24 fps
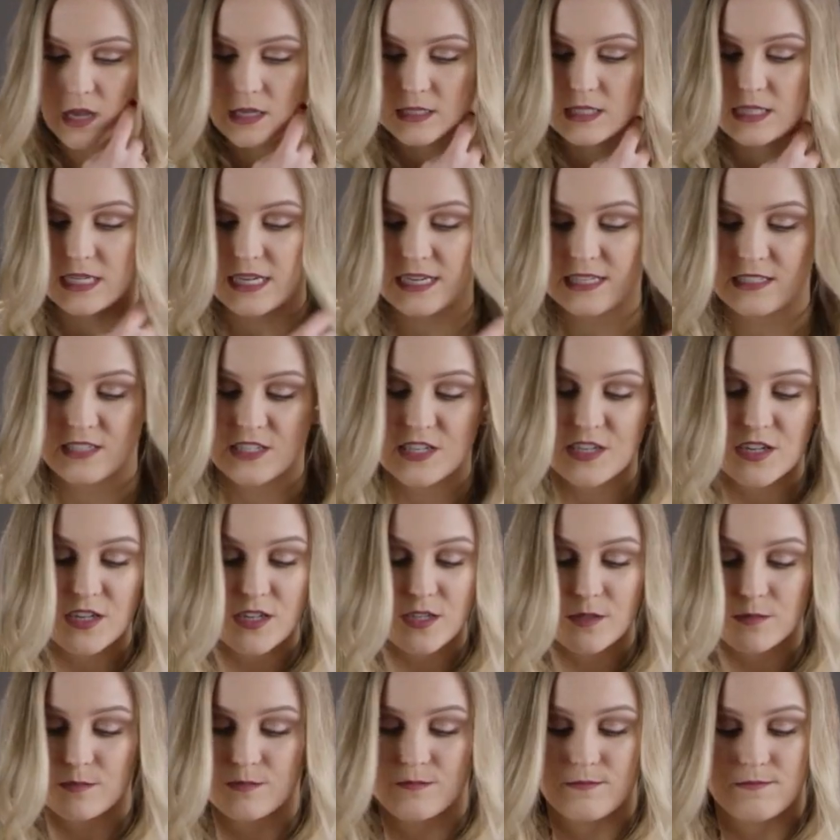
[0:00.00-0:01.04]
It's
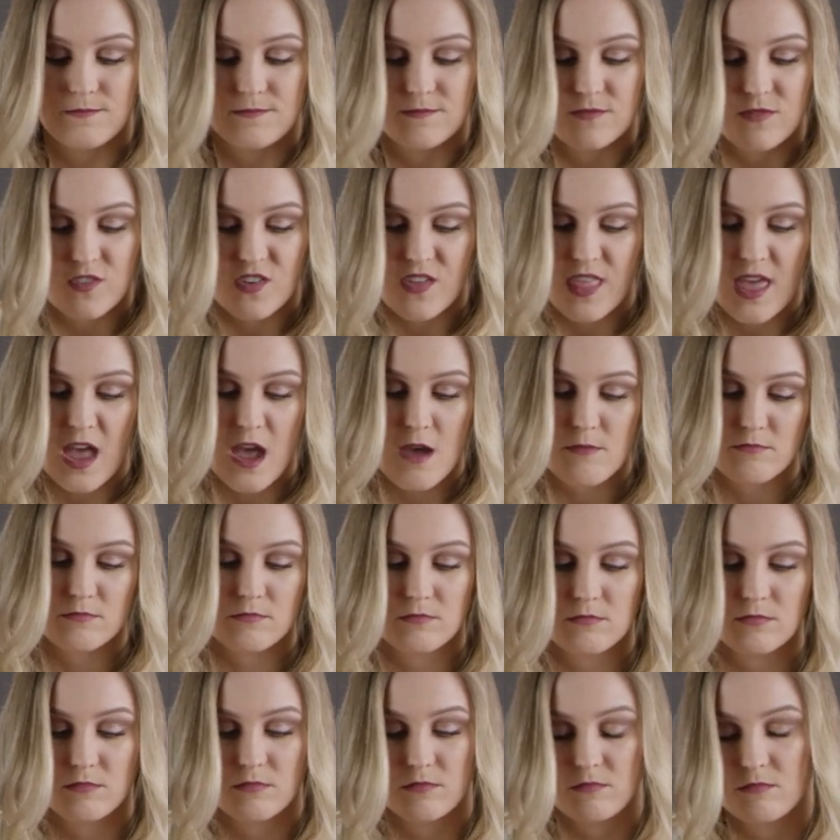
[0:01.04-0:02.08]
easier for
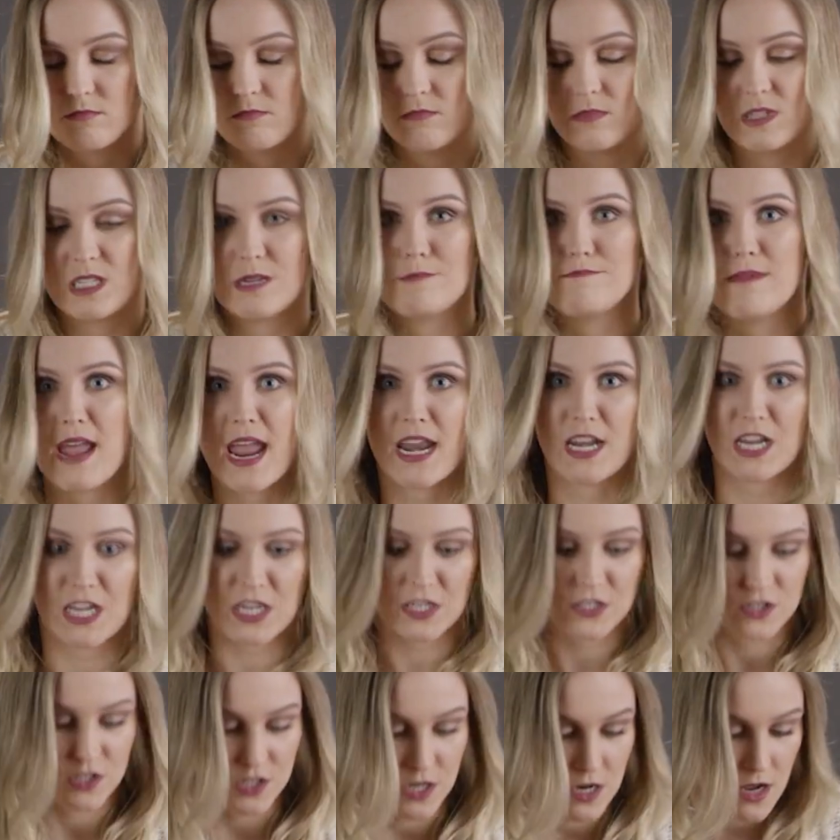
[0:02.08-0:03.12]
them to manage.